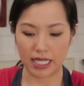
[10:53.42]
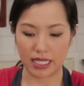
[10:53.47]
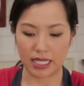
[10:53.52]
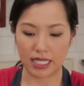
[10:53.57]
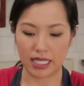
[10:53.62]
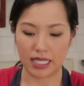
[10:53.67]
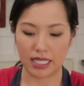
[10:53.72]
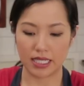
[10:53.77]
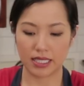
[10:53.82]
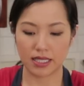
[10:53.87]
it
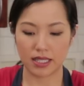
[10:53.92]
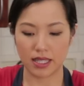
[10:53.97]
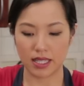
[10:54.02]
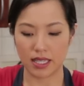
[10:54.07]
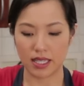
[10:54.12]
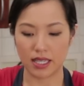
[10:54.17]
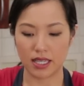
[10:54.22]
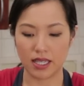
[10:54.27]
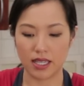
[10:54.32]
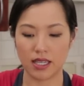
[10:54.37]
is
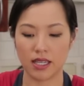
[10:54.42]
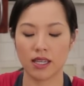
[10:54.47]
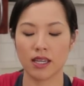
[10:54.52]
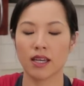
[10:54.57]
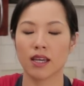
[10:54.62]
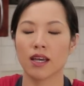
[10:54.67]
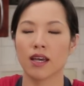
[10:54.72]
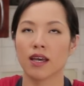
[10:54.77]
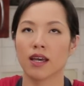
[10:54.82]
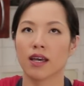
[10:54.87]
the
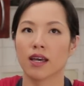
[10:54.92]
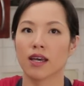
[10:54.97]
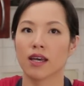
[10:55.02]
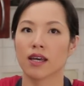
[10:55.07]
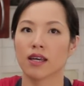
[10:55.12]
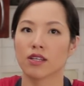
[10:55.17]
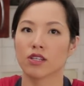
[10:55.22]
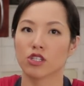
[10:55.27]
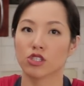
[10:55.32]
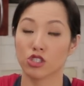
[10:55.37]

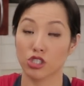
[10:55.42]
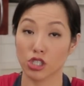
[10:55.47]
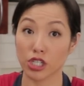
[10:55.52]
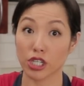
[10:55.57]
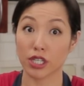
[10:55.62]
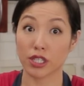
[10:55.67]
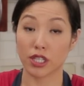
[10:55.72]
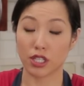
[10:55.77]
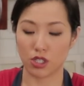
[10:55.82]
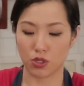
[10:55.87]

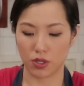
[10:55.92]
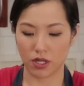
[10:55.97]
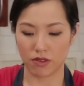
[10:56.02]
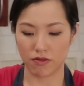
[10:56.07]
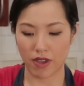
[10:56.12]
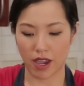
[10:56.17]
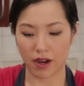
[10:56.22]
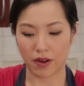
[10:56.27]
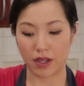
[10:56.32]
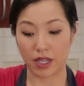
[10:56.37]
sugar that you can
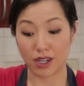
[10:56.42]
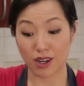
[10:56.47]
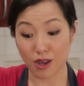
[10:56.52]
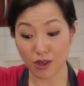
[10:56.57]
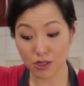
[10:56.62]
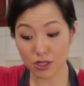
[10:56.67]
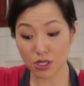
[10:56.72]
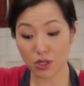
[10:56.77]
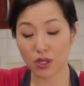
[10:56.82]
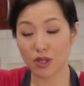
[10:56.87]
vary. And
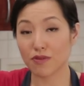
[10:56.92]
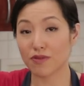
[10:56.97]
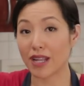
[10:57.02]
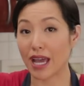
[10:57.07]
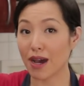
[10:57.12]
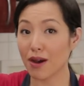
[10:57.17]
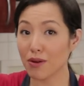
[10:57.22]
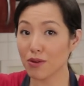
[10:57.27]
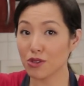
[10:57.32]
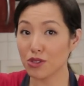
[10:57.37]
also, if
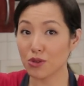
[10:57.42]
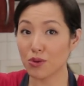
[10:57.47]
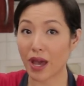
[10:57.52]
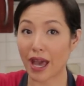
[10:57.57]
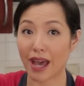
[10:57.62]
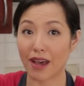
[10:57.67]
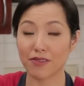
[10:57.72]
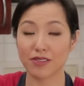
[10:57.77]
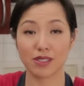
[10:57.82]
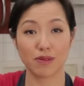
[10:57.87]
now you
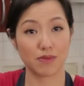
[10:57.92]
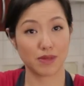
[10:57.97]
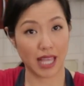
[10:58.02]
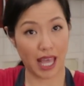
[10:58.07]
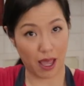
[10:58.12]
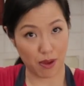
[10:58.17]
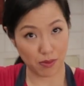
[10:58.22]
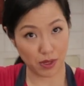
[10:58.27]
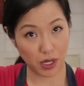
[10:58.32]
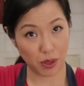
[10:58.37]
have some
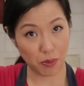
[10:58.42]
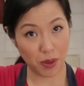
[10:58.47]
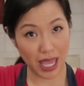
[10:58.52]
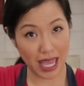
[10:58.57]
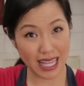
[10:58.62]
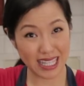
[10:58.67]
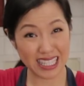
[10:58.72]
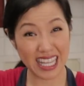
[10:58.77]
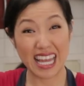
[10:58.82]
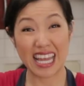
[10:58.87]
tamarind
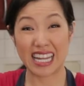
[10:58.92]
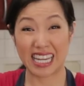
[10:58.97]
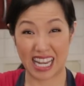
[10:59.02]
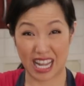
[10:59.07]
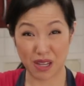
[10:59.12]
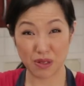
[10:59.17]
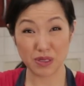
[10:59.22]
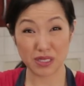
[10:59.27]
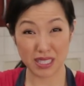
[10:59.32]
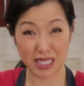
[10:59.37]
paste,
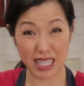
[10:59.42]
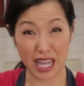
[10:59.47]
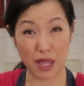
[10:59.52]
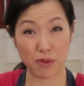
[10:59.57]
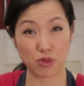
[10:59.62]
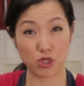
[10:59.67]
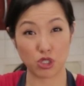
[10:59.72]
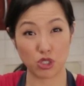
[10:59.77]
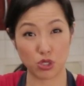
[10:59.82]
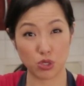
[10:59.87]
now's the
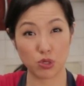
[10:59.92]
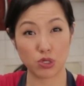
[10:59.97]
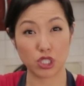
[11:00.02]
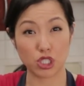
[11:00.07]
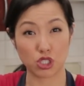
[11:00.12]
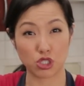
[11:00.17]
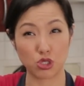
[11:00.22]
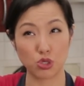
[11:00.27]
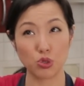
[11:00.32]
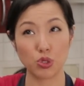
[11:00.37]
time to use
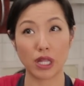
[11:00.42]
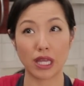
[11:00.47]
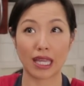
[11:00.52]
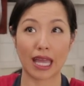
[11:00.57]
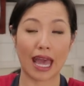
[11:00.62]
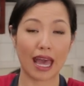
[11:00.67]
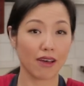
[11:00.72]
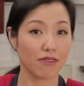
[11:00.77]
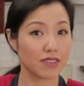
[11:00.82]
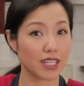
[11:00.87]
it. Do like
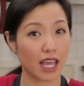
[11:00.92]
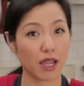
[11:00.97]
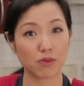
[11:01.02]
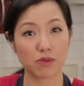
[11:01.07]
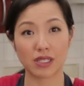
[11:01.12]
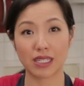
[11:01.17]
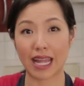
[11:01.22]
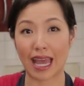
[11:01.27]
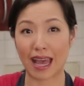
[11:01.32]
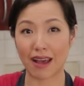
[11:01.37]
half
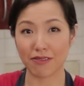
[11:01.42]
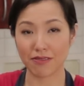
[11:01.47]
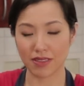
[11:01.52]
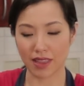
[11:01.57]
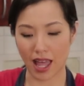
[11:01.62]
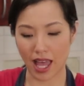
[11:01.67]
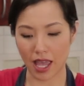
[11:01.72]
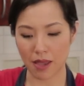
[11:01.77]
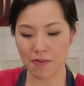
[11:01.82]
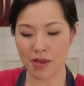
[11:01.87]
tamarind, half
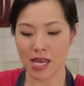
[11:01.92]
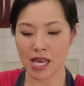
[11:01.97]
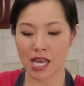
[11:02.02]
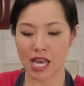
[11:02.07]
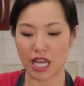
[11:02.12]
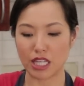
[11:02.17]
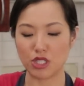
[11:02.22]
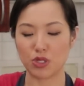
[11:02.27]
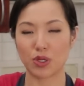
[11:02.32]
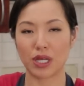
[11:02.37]
lime,
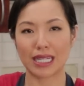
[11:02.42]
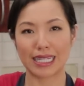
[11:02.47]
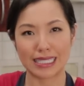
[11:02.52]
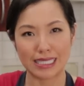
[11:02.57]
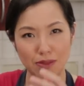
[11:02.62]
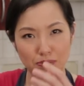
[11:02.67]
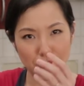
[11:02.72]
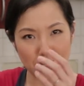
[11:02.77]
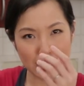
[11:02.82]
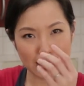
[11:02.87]
and you get a
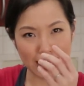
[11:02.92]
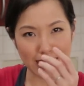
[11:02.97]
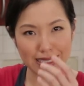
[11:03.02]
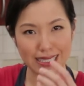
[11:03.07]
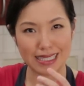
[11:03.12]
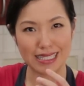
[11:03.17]
dipping sauce